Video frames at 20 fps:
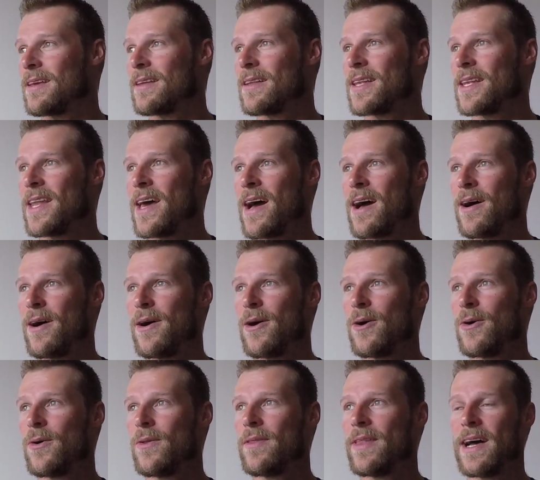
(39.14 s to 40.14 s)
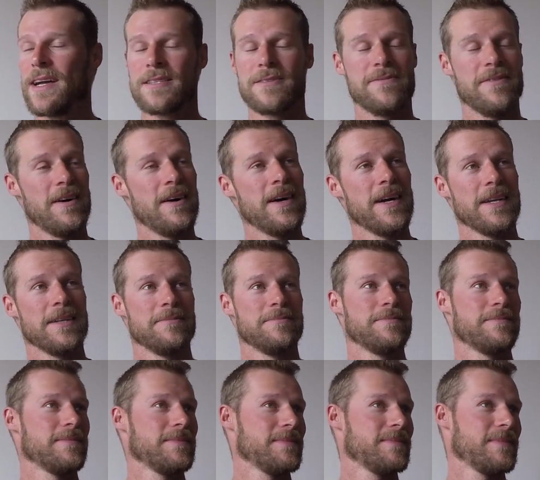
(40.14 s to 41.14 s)
Now, that's fine.
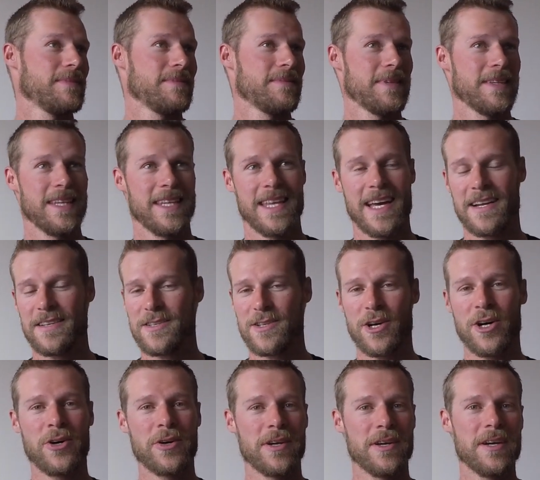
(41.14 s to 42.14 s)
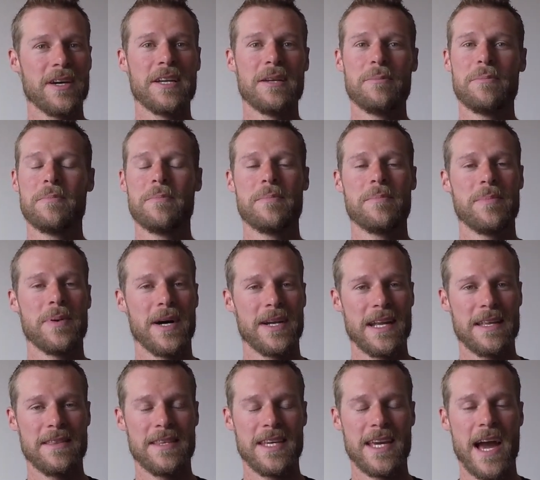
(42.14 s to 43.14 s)
That's all good. But
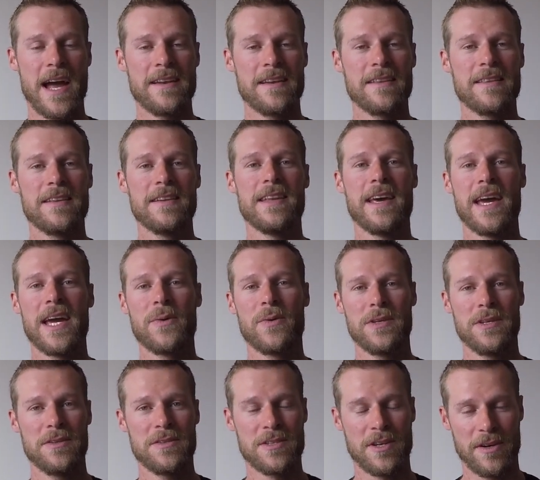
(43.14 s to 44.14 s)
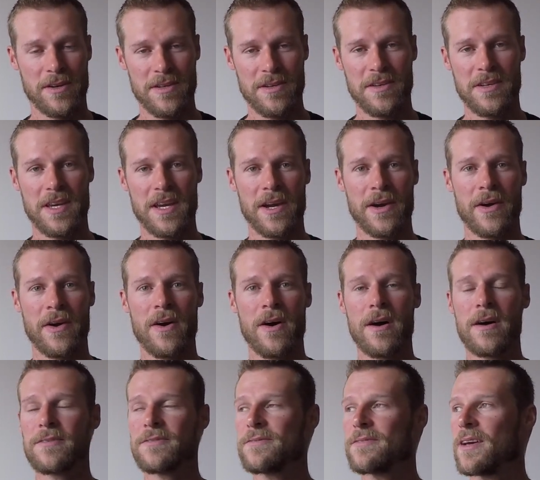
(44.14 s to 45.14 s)
at the end of the day, when you turn your gear
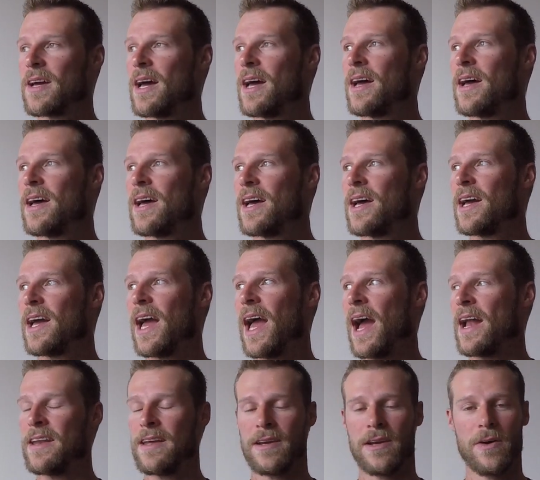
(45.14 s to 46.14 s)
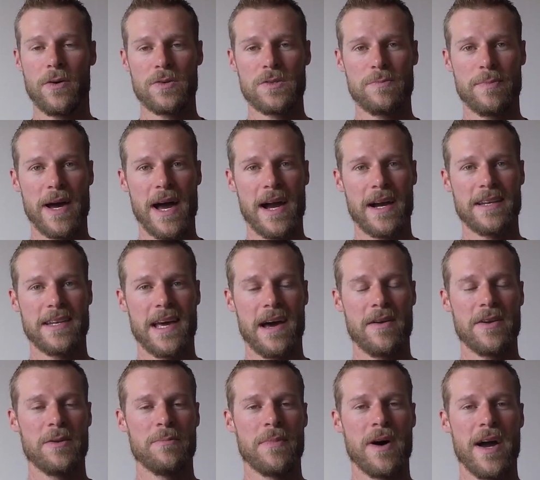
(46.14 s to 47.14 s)
off and it goes back
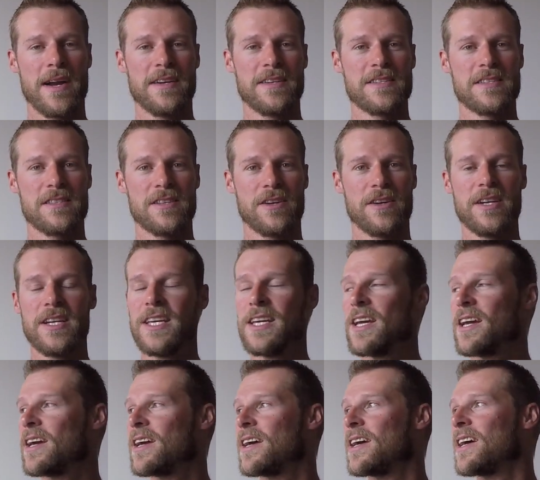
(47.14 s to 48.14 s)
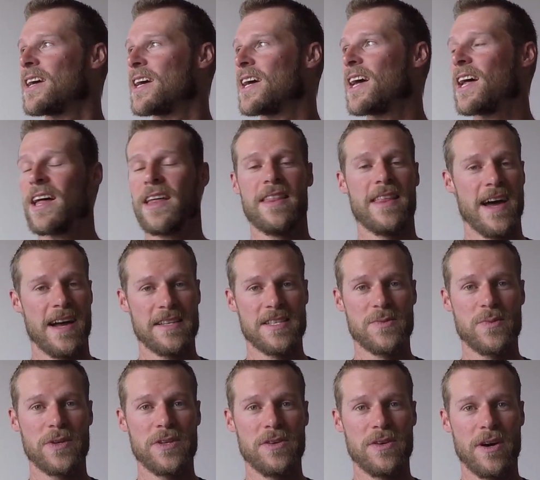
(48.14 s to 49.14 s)
down to minus 30, that's
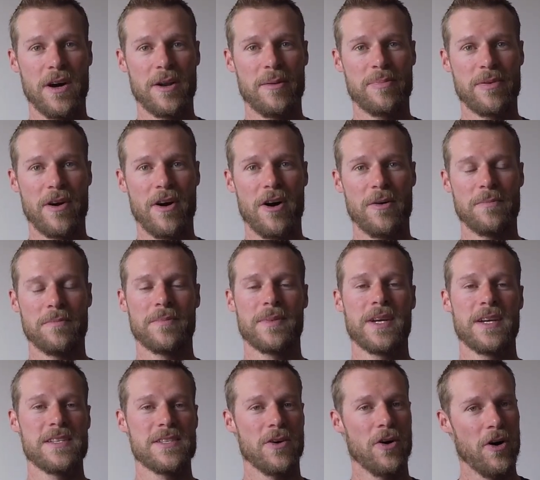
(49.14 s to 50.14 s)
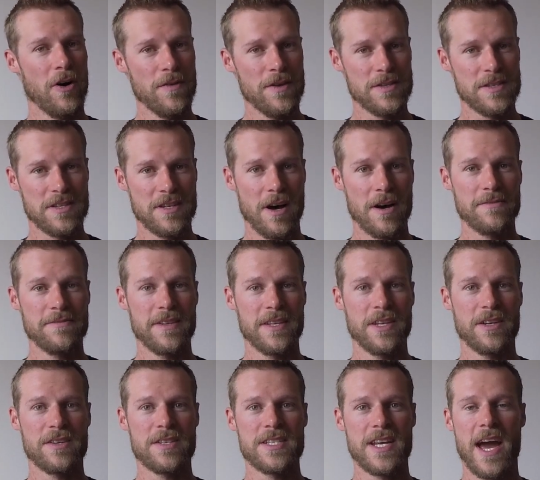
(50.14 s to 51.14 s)
when you got a problem. Because all this stuff in
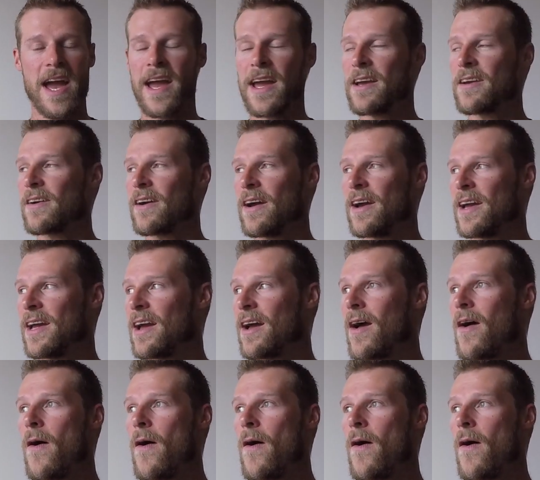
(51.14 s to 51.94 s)
your tank, right?